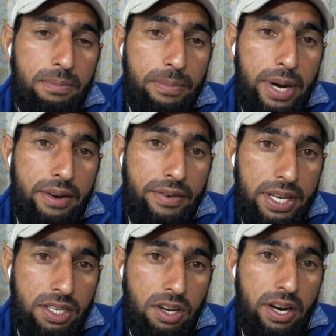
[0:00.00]
by
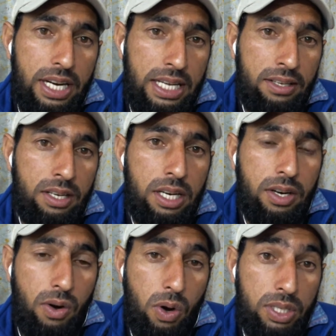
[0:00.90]
returning
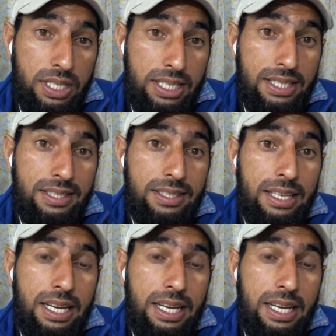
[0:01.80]
crusaders